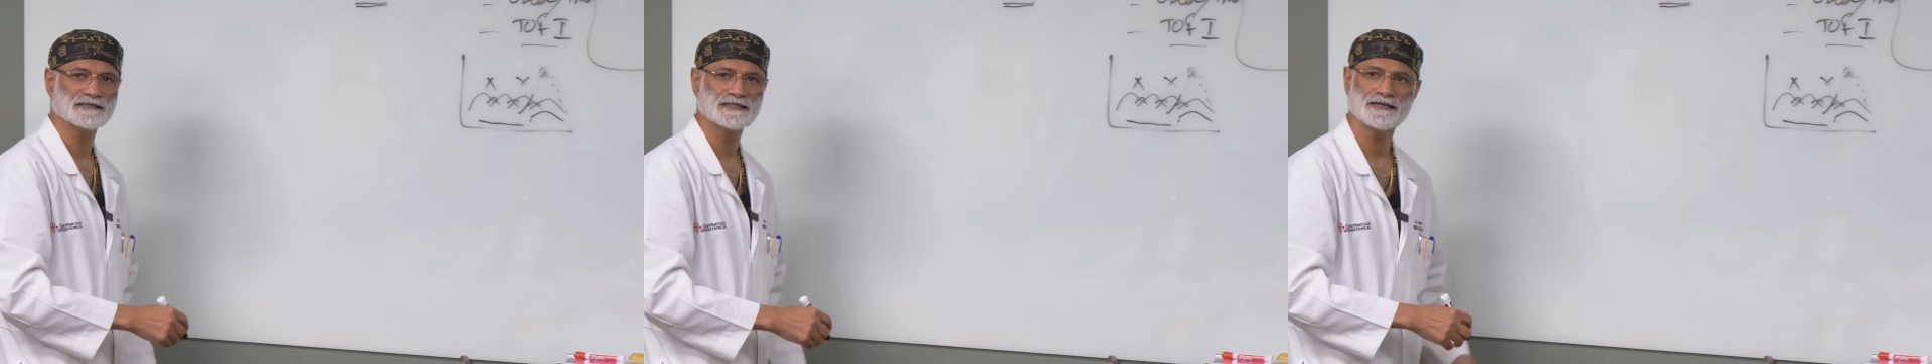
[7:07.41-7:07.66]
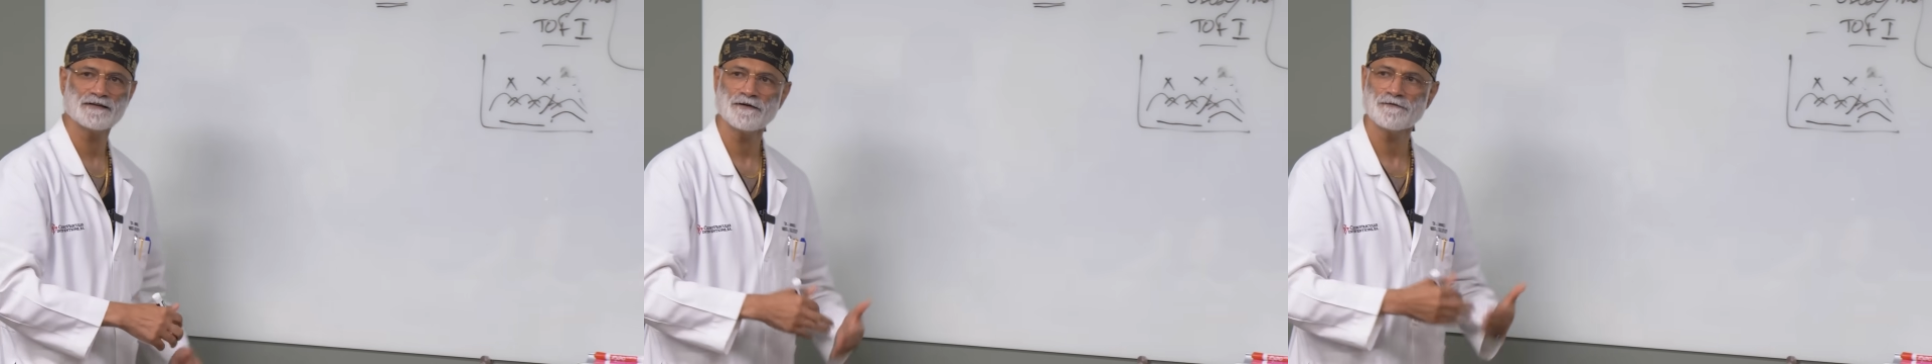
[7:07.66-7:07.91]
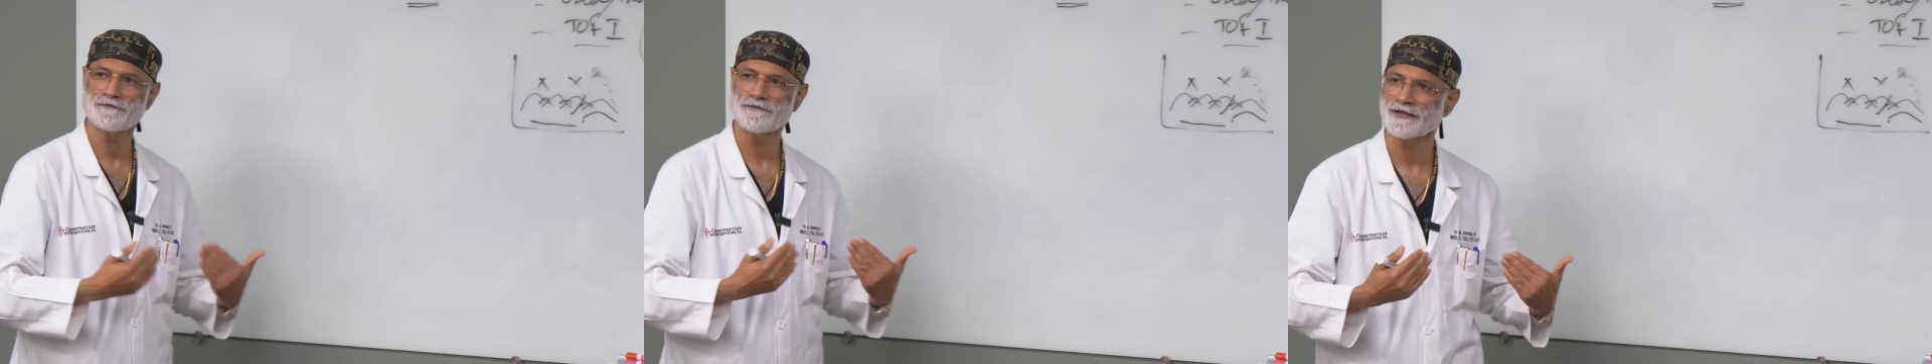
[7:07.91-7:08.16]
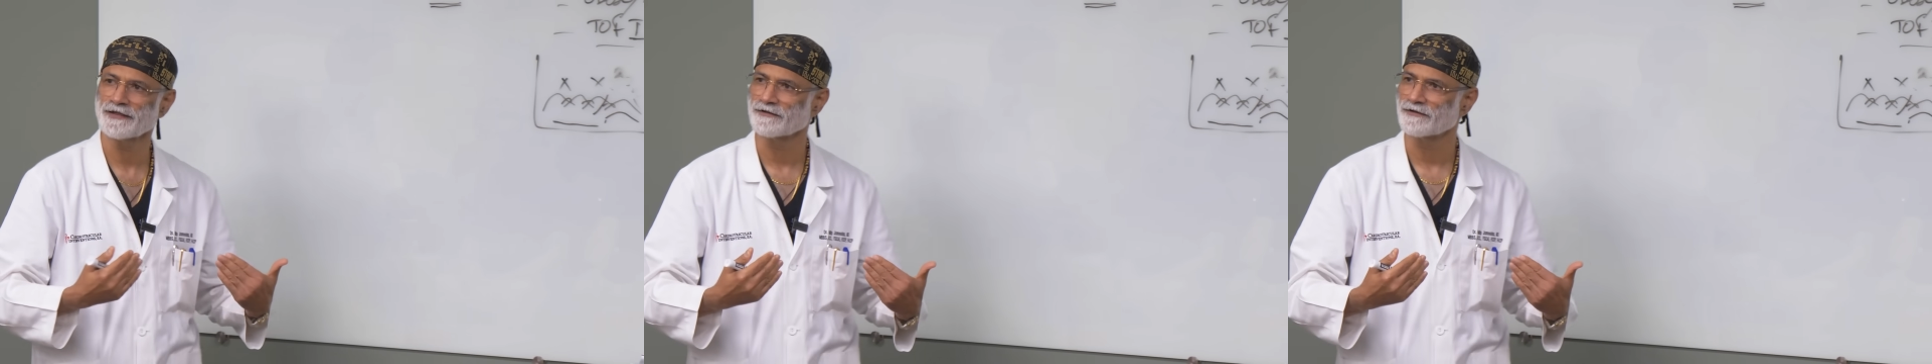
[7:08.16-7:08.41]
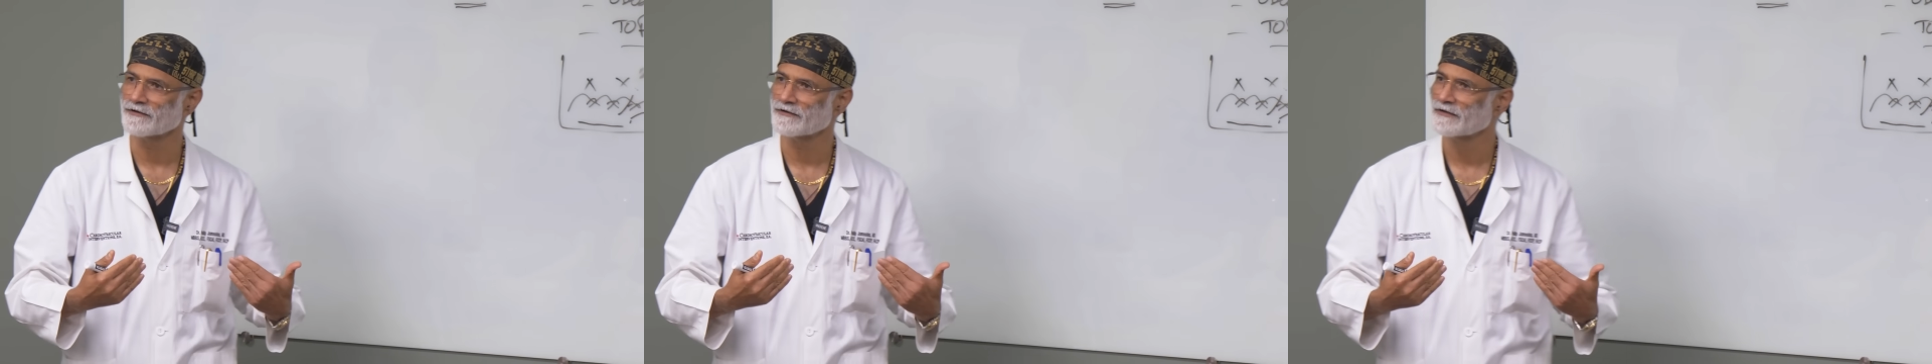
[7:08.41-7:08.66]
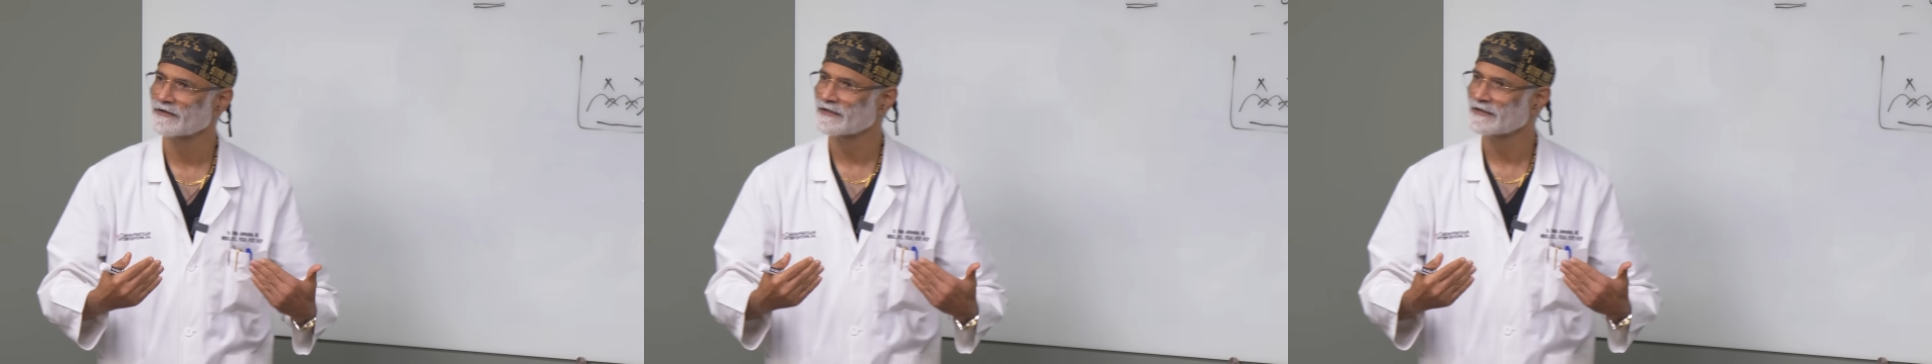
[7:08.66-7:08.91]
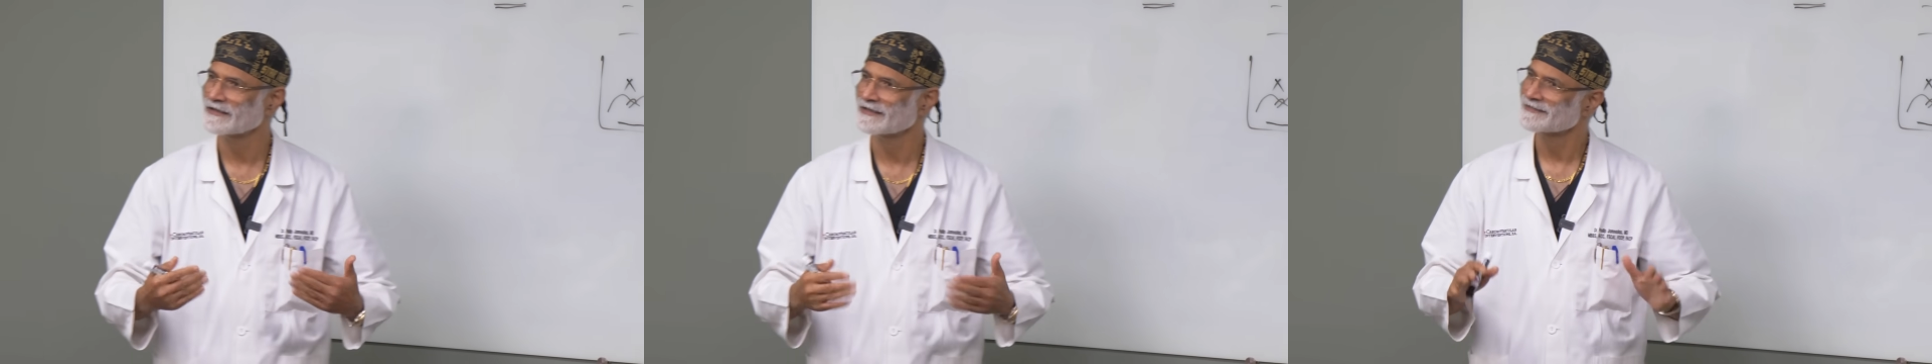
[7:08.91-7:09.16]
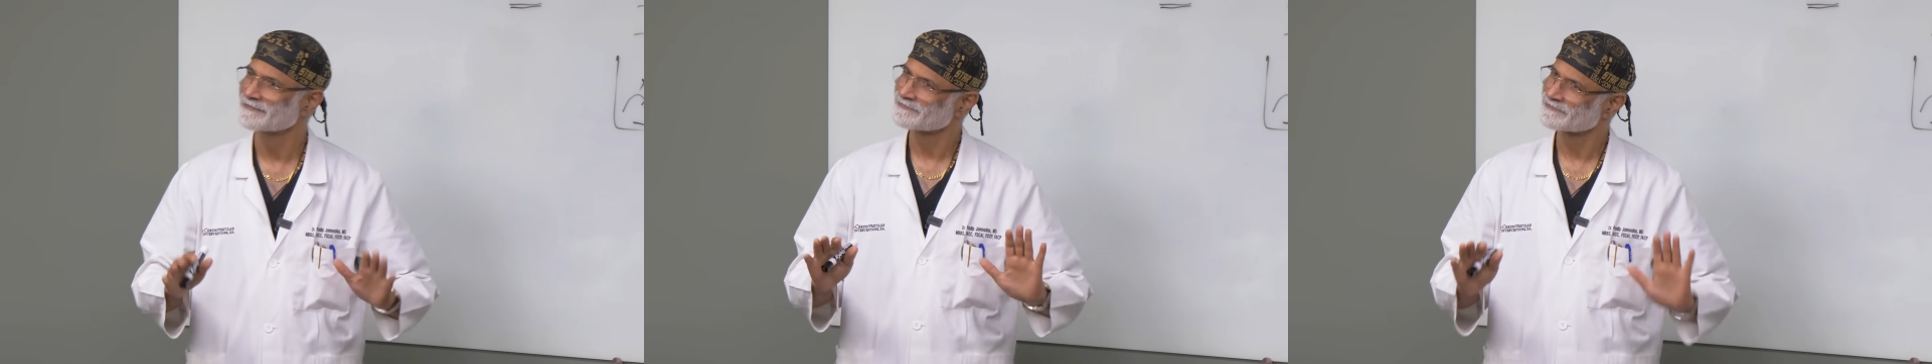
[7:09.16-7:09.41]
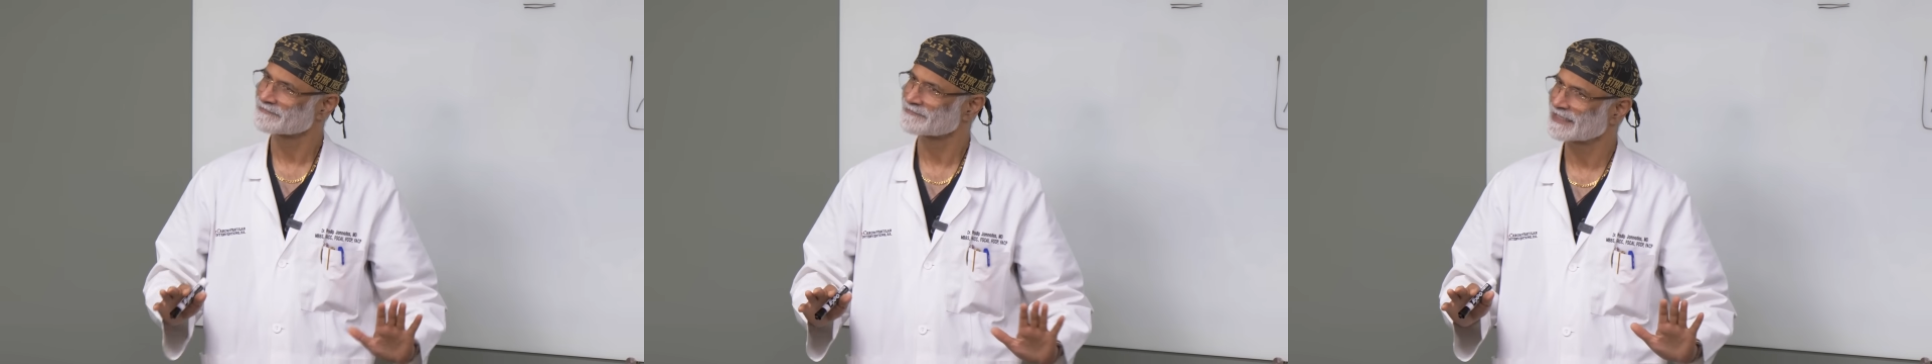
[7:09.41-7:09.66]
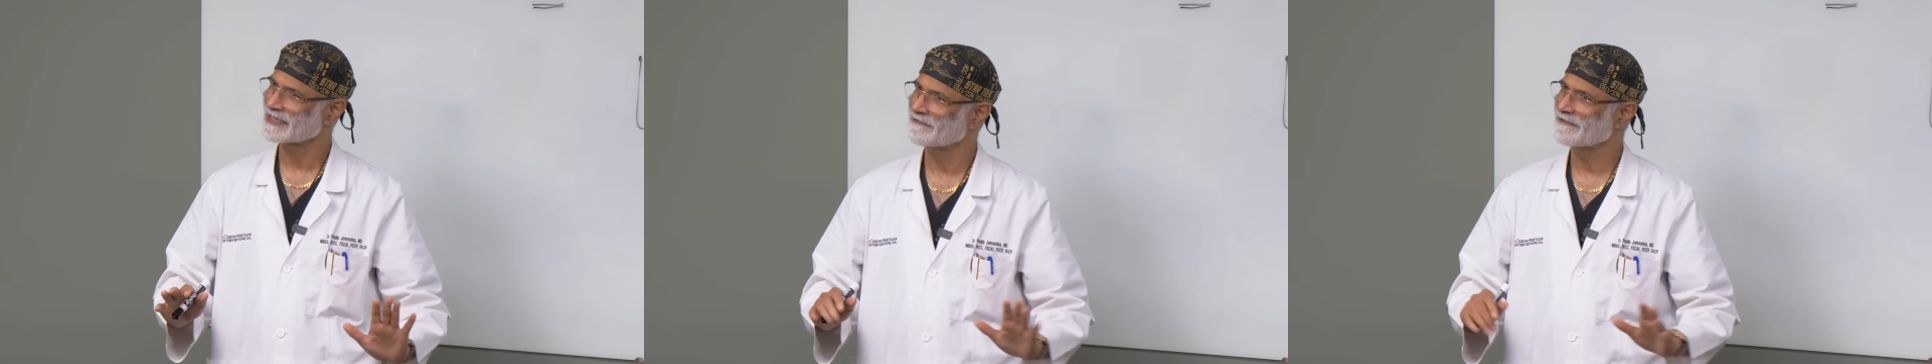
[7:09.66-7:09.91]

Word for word: They never feel that